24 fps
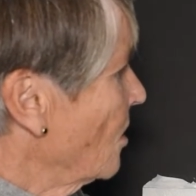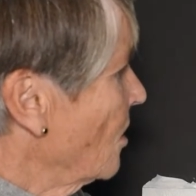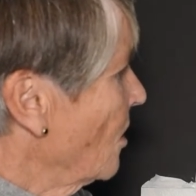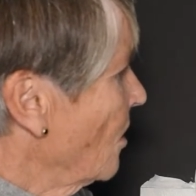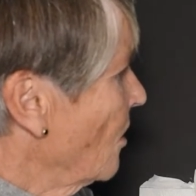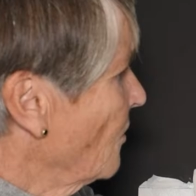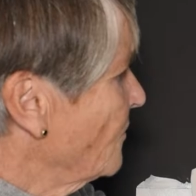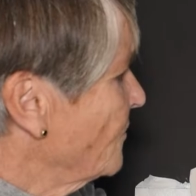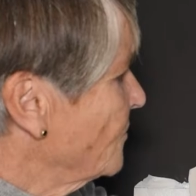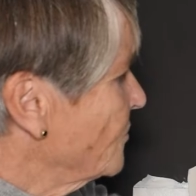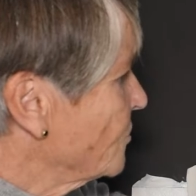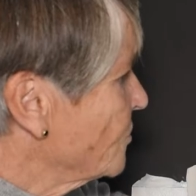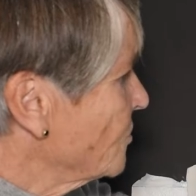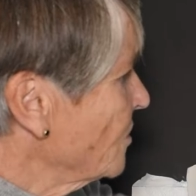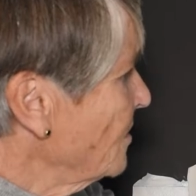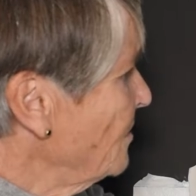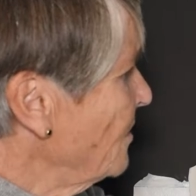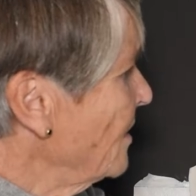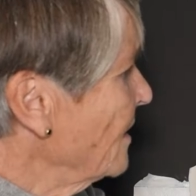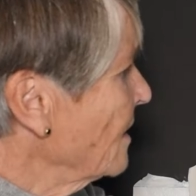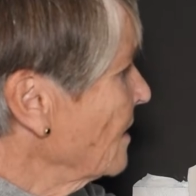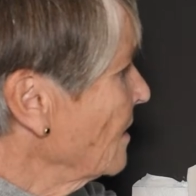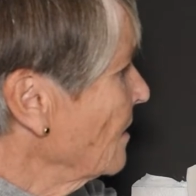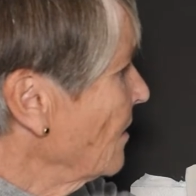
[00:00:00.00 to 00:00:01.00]
of
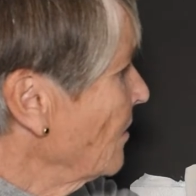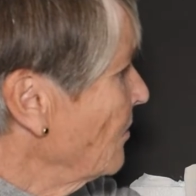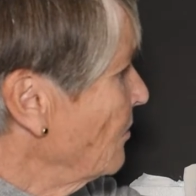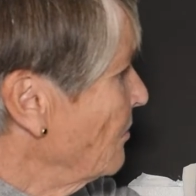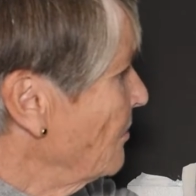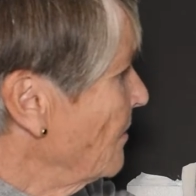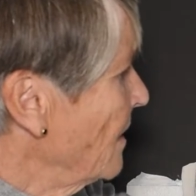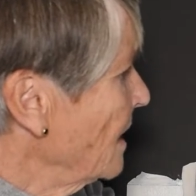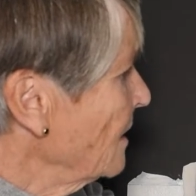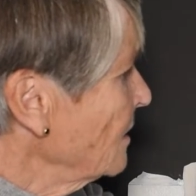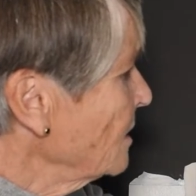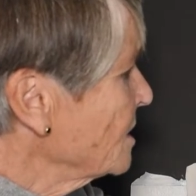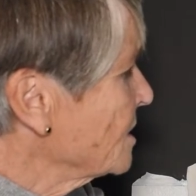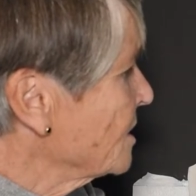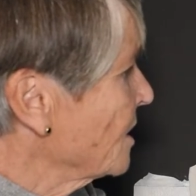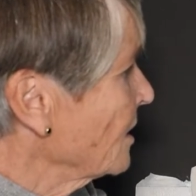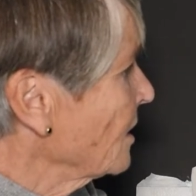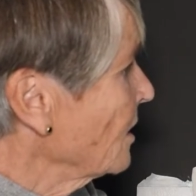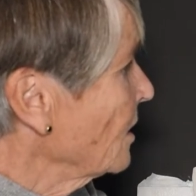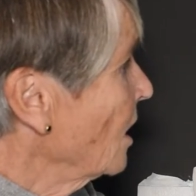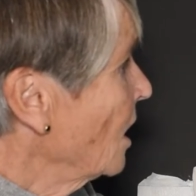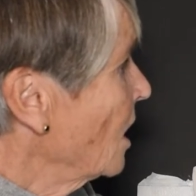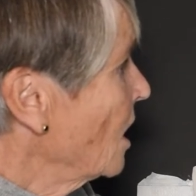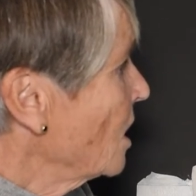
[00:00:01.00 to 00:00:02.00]
dripping,
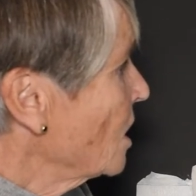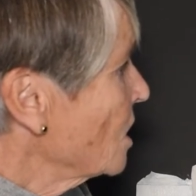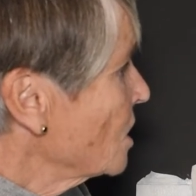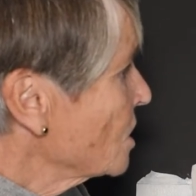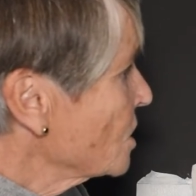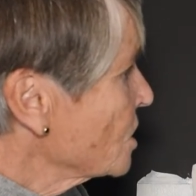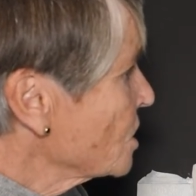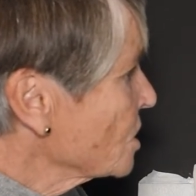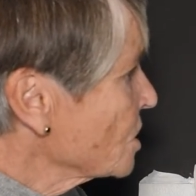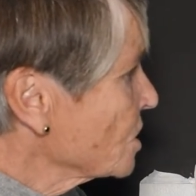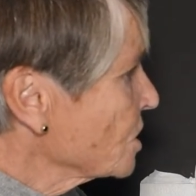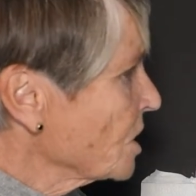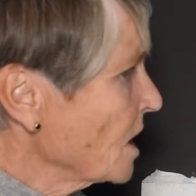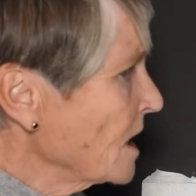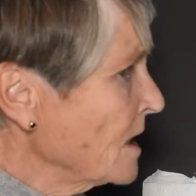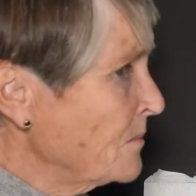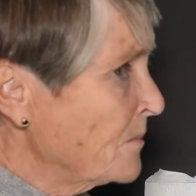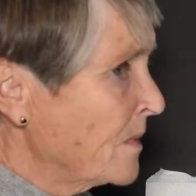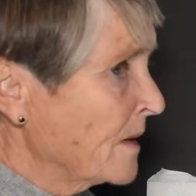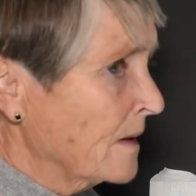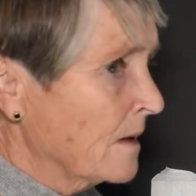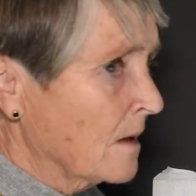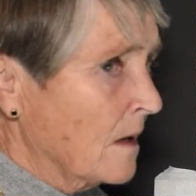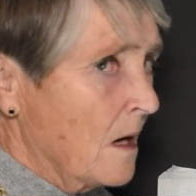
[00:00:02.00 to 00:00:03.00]
melting,
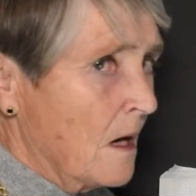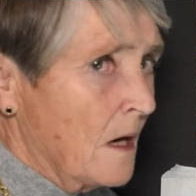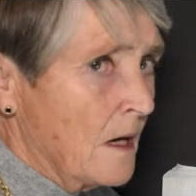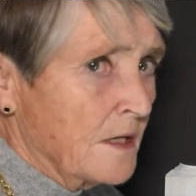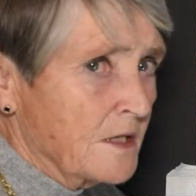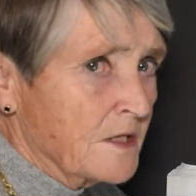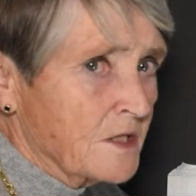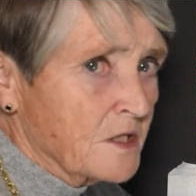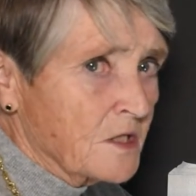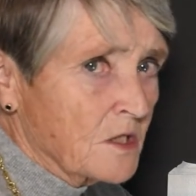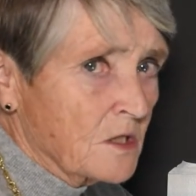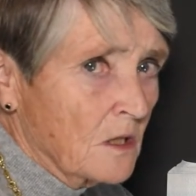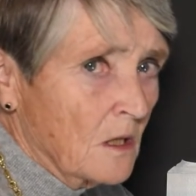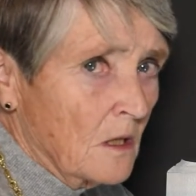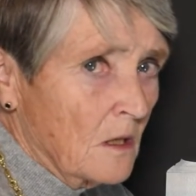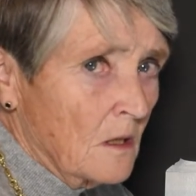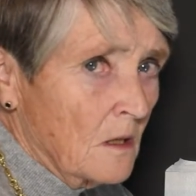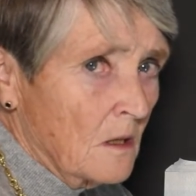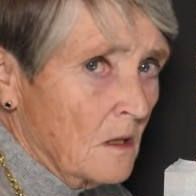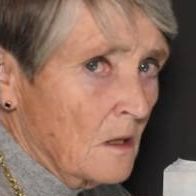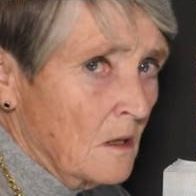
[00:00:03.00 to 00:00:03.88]
shaping ice,